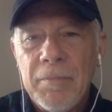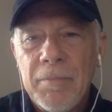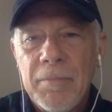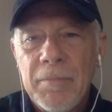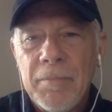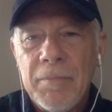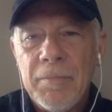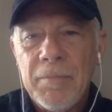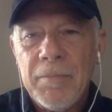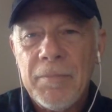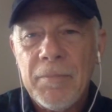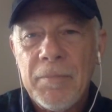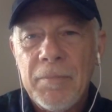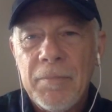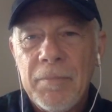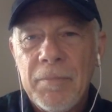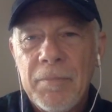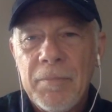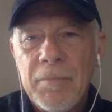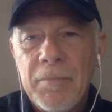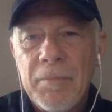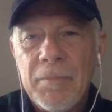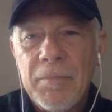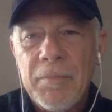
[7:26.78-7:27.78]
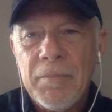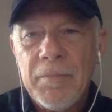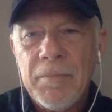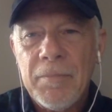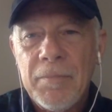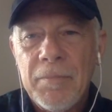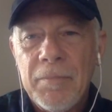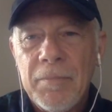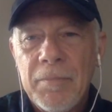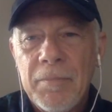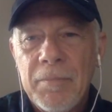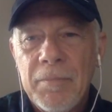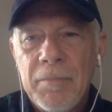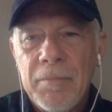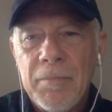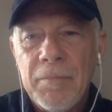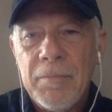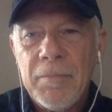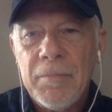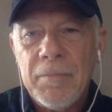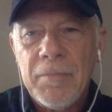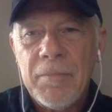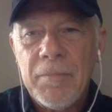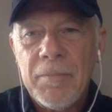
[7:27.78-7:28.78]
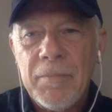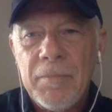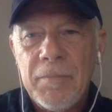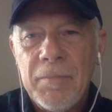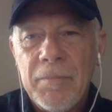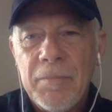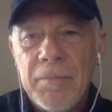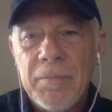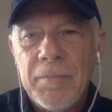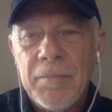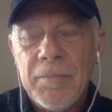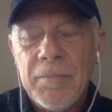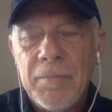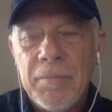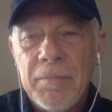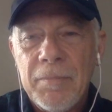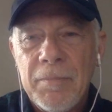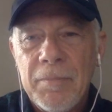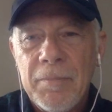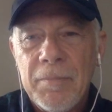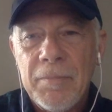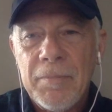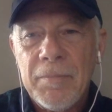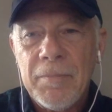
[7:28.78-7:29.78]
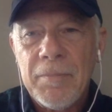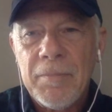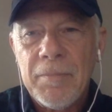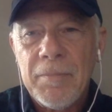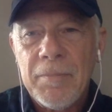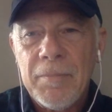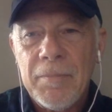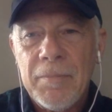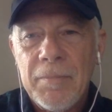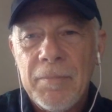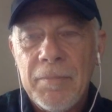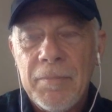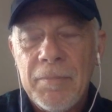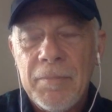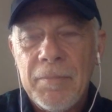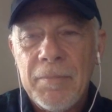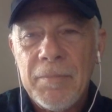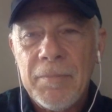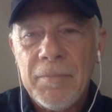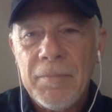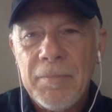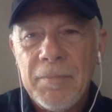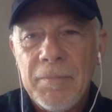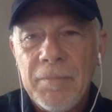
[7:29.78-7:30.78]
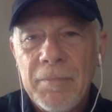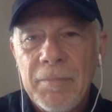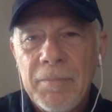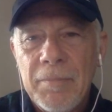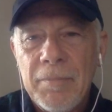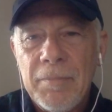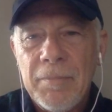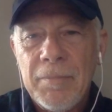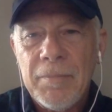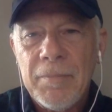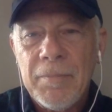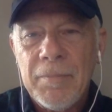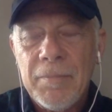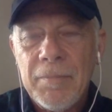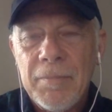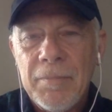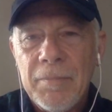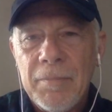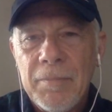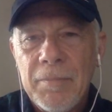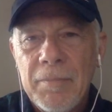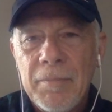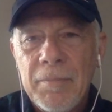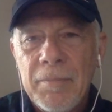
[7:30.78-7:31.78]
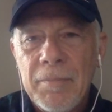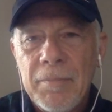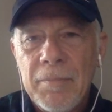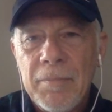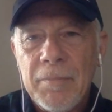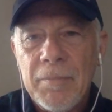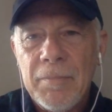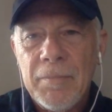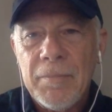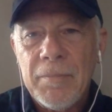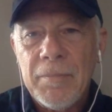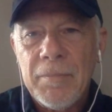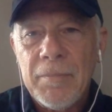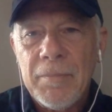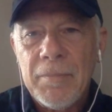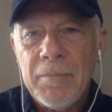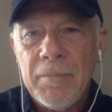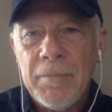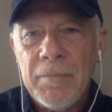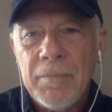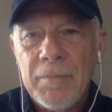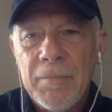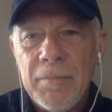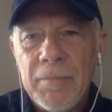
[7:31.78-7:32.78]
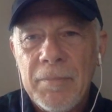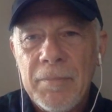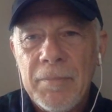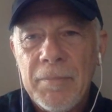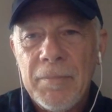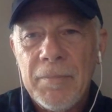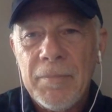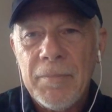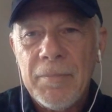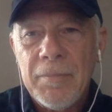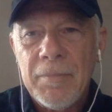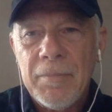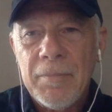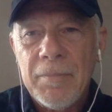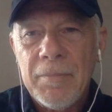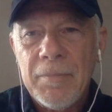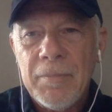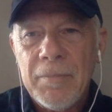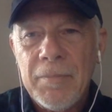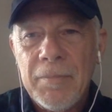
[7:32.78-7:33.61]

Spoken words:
This person isn't speaking.